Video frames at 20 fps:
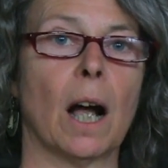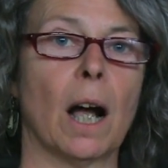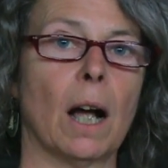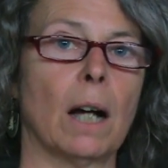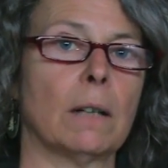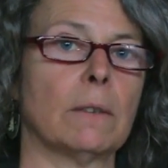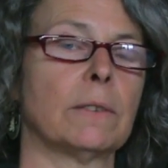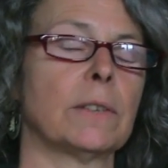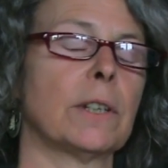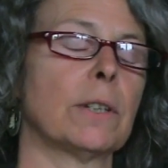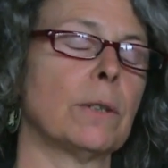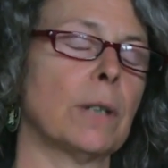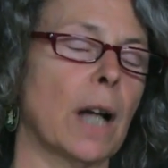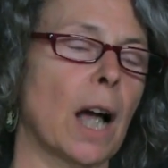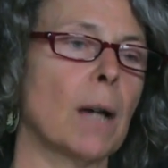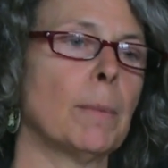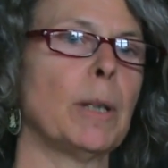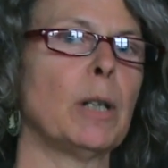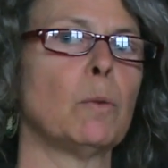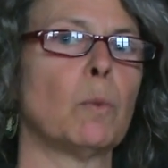of
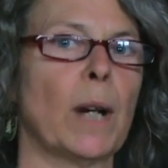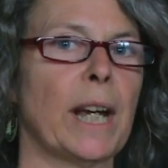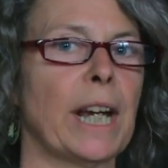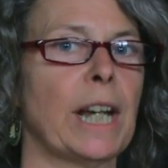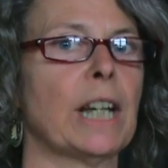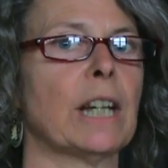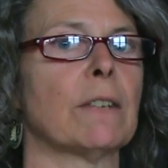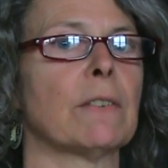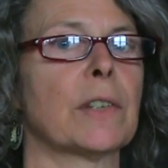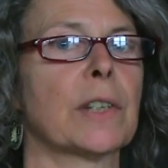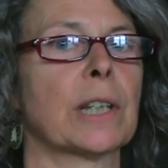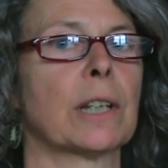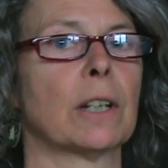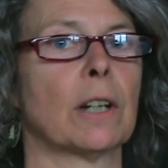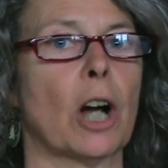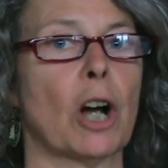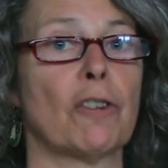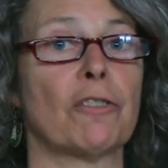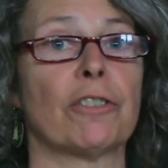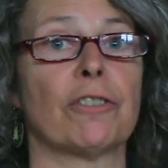tsunami waves
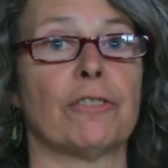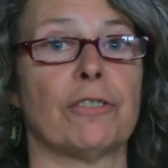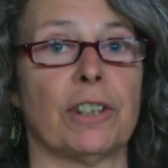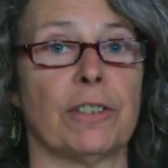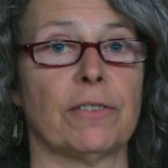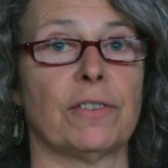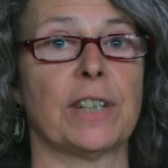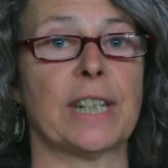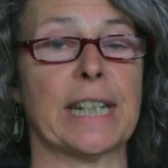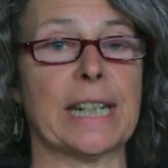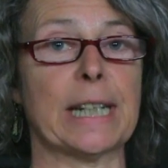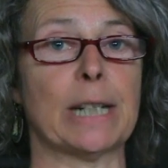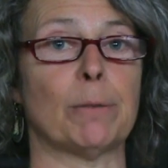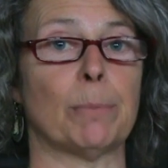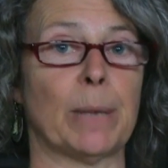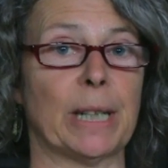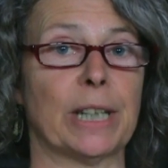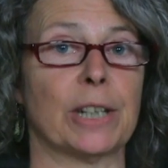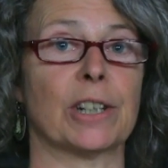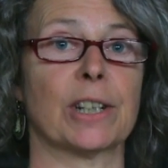over 15
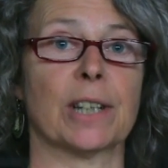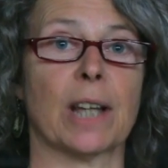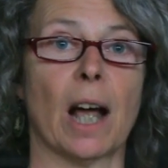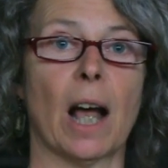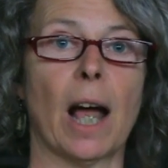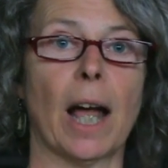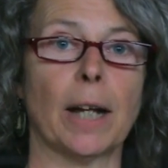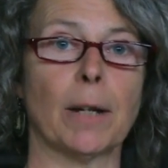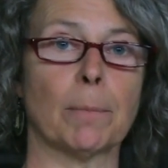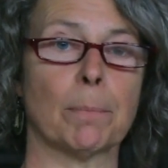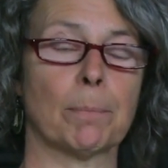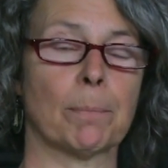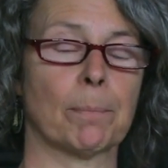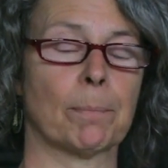meters high.